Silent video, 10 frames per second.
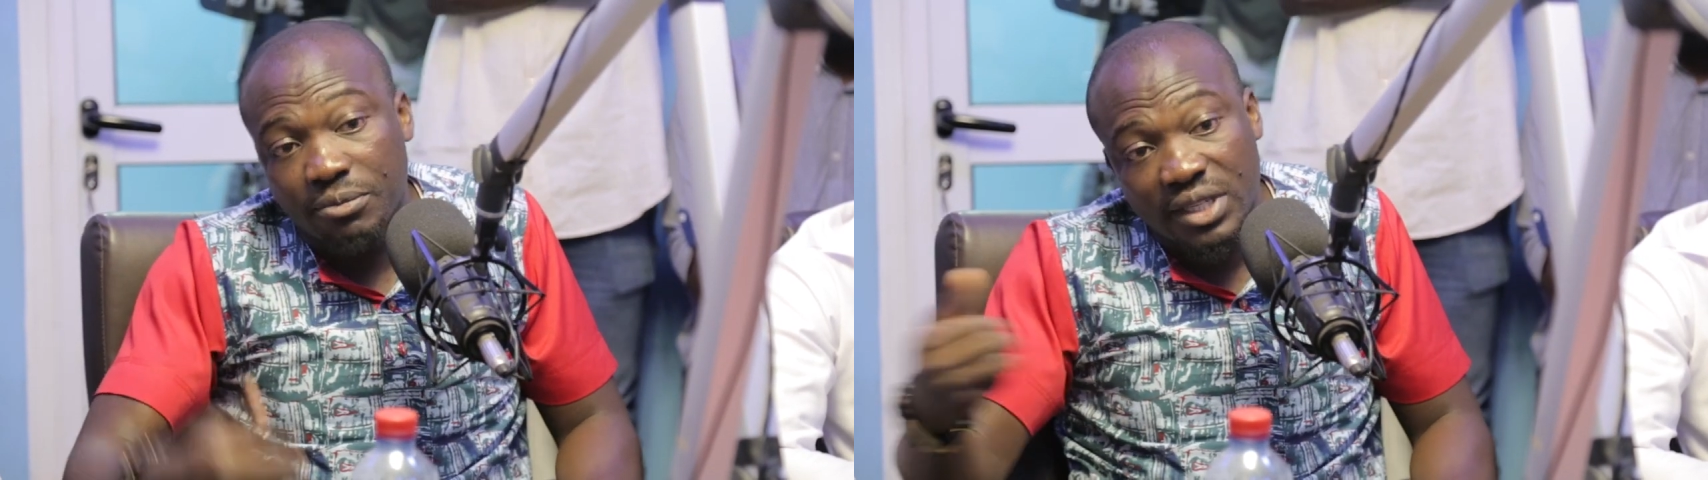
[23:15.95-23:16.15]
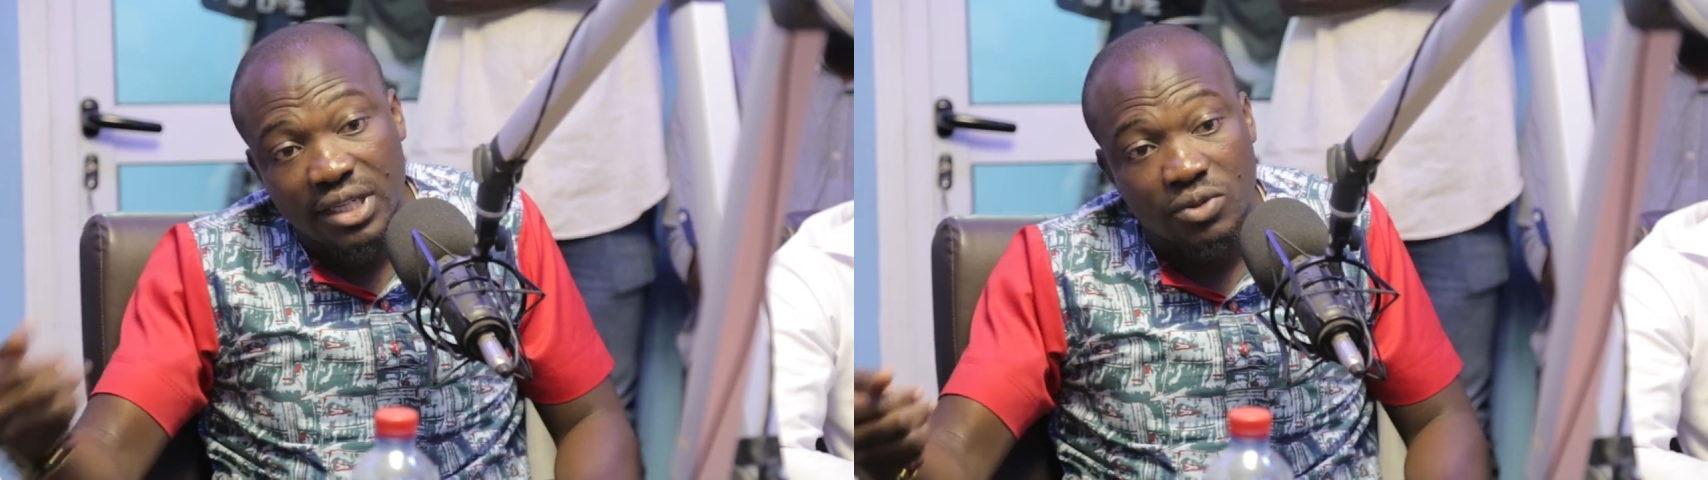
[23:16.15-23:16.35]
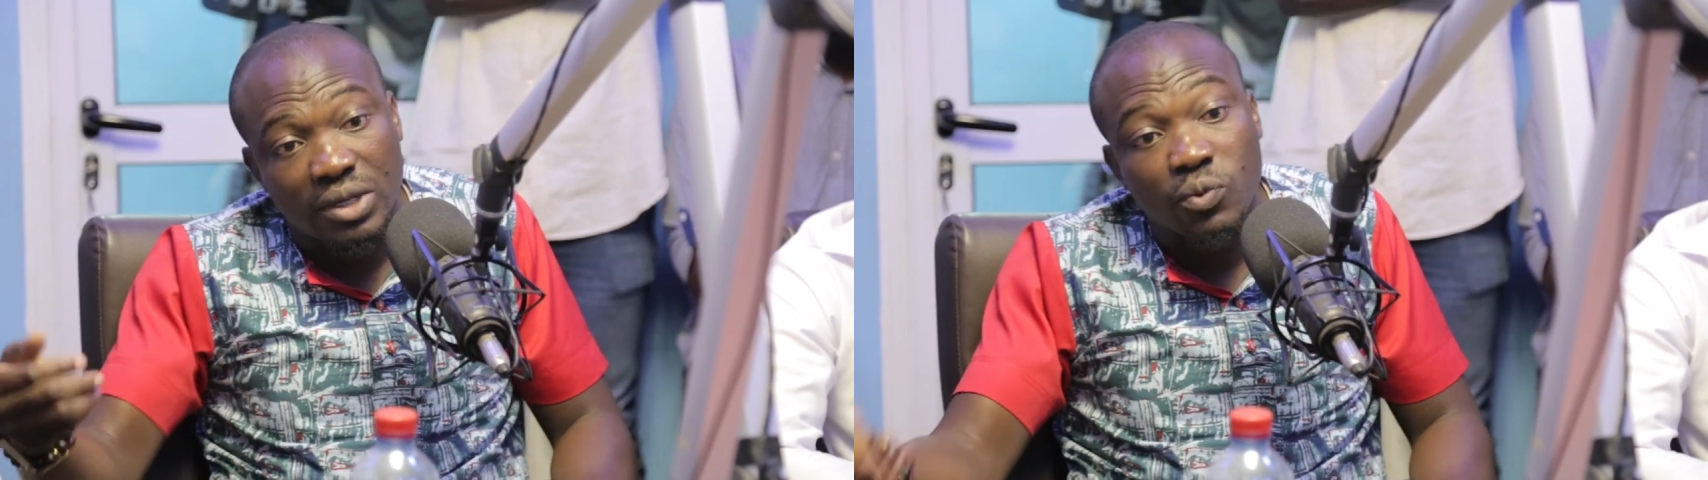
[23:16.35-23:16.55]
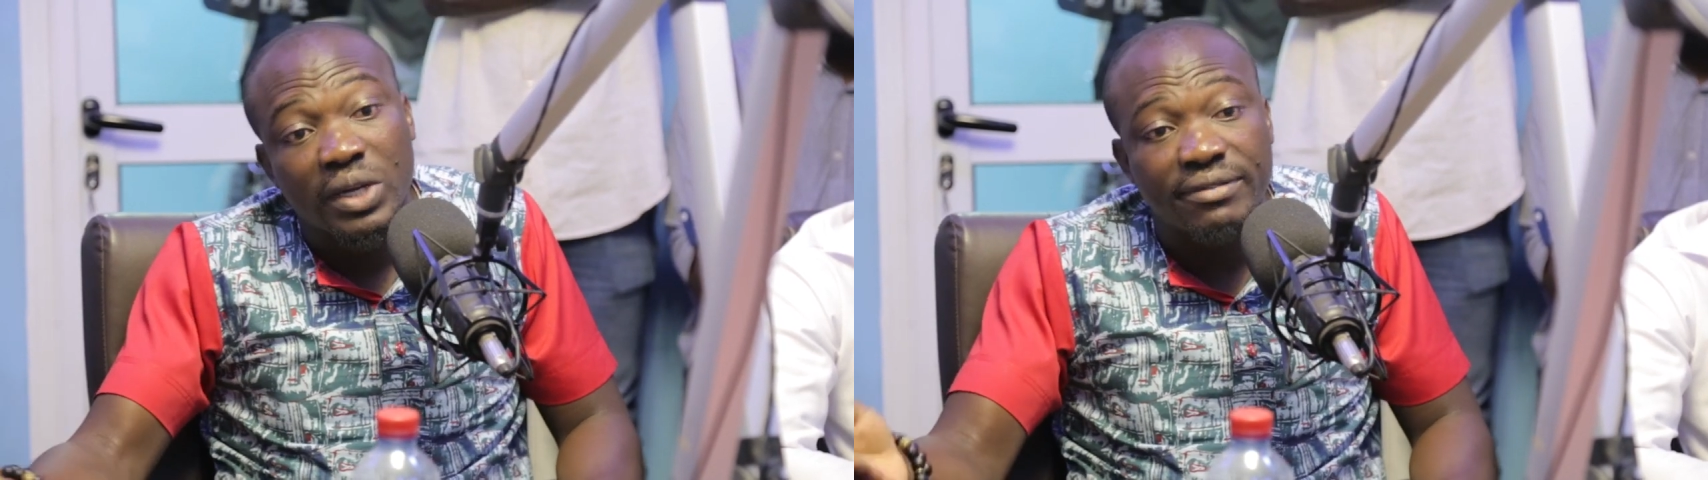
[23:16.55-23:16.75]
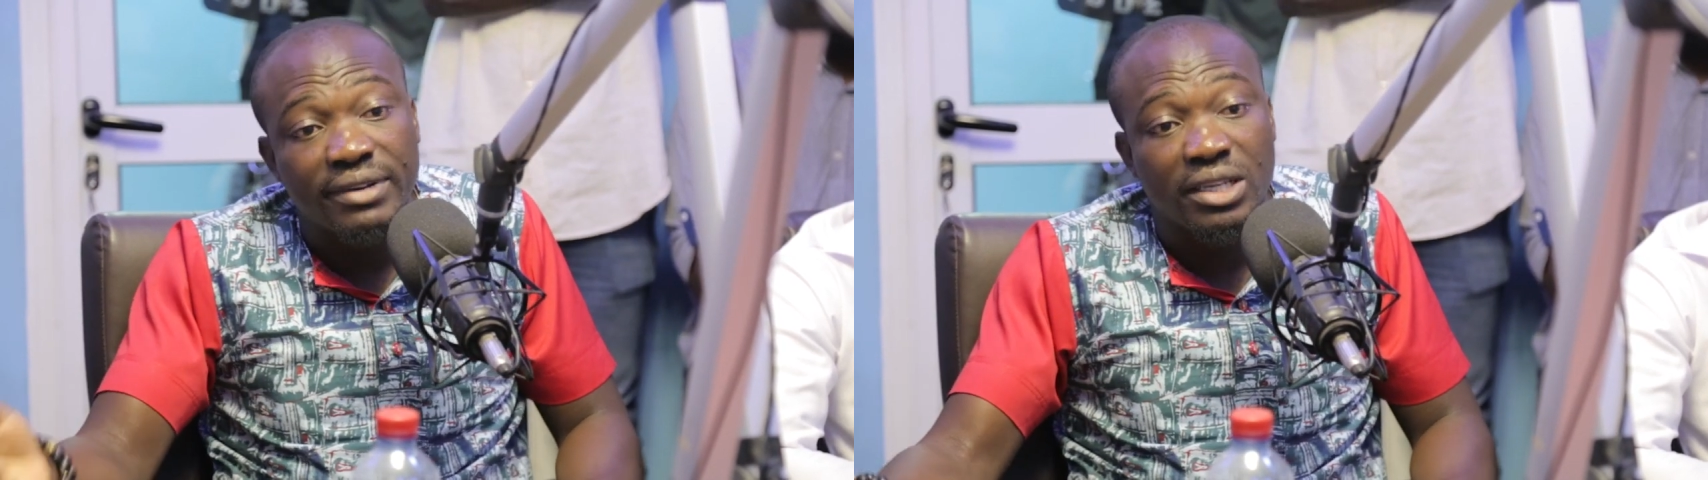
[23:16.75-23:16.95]
here so that
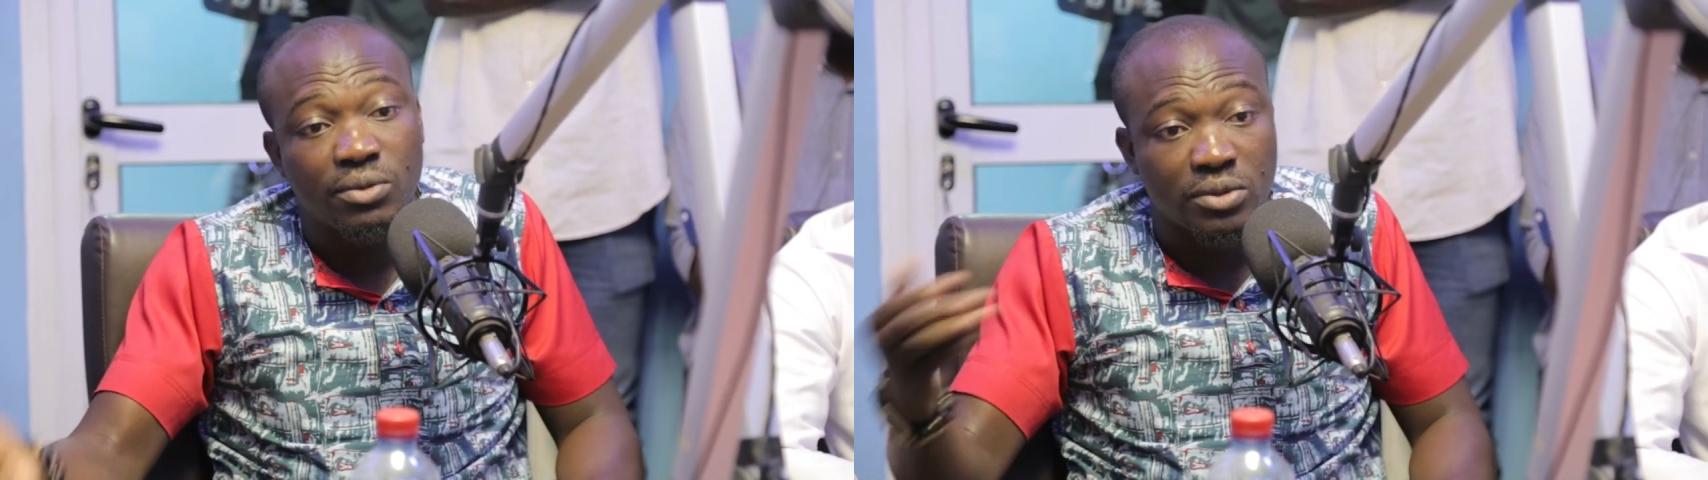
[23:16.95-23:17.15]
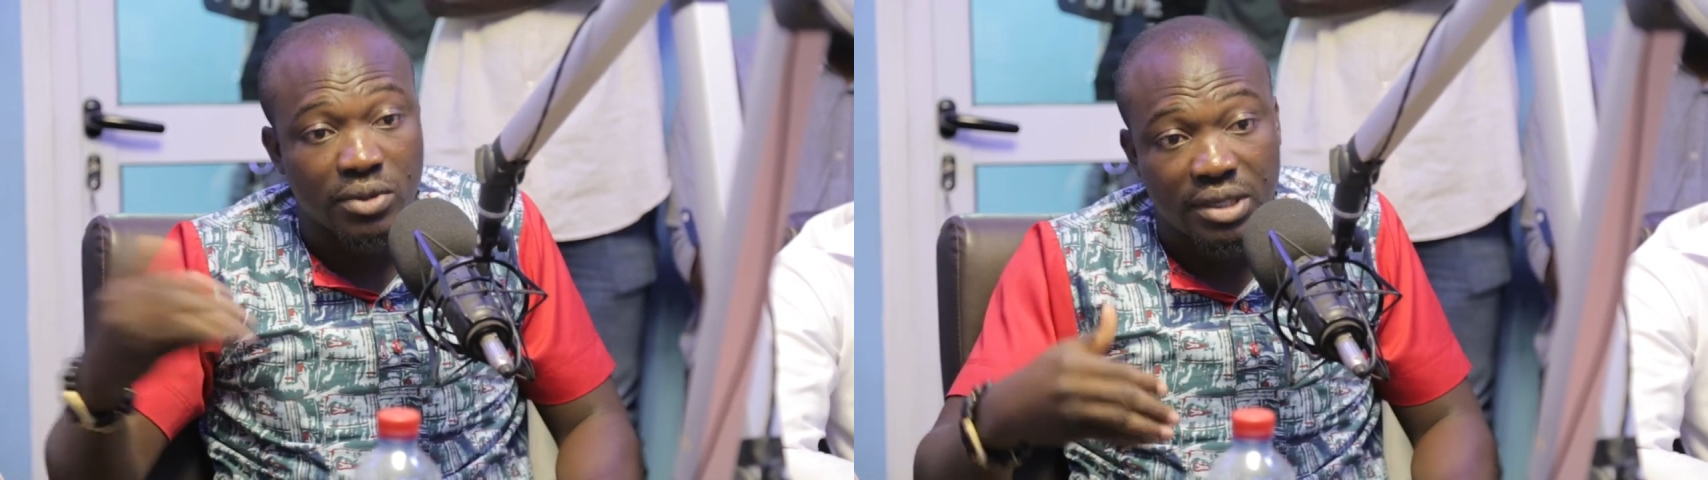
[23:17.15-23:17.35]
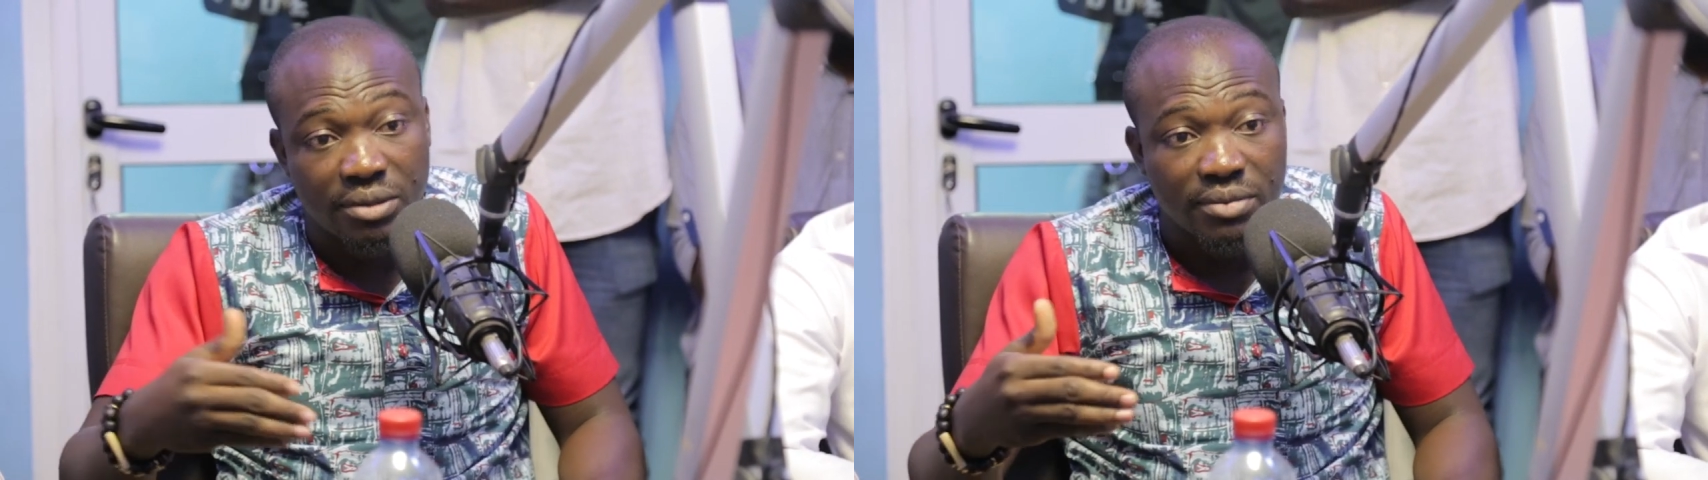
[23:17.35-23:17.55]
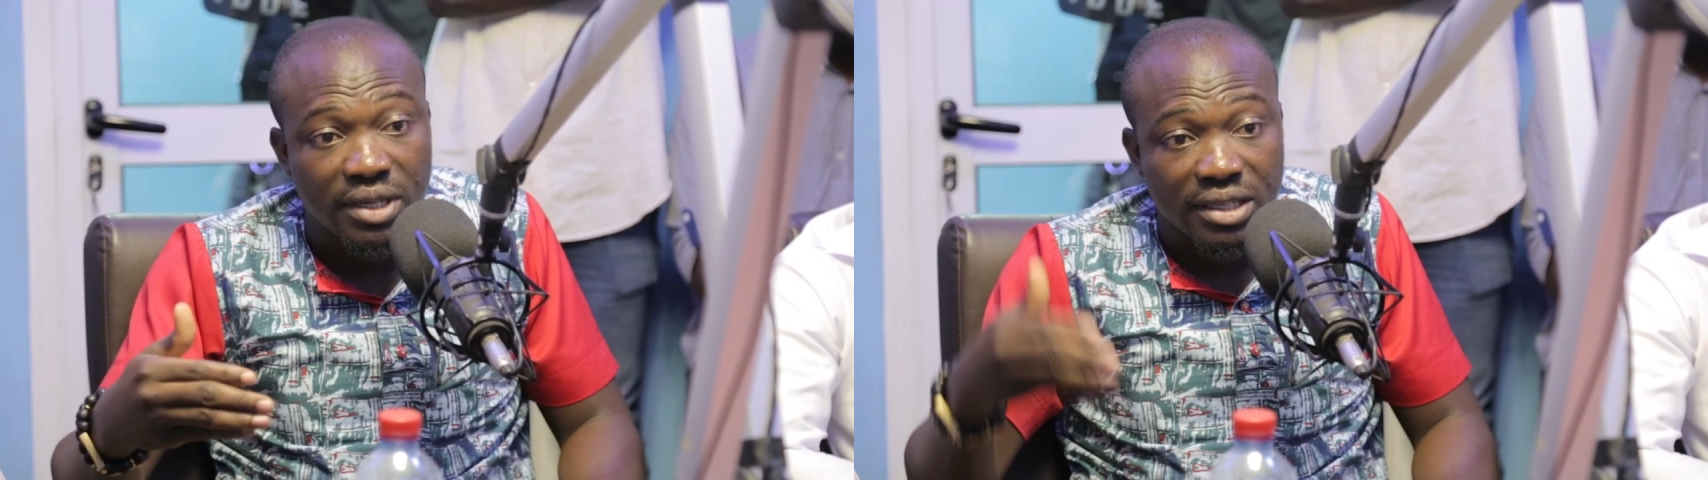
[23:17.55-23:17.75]
whenever he wants to come,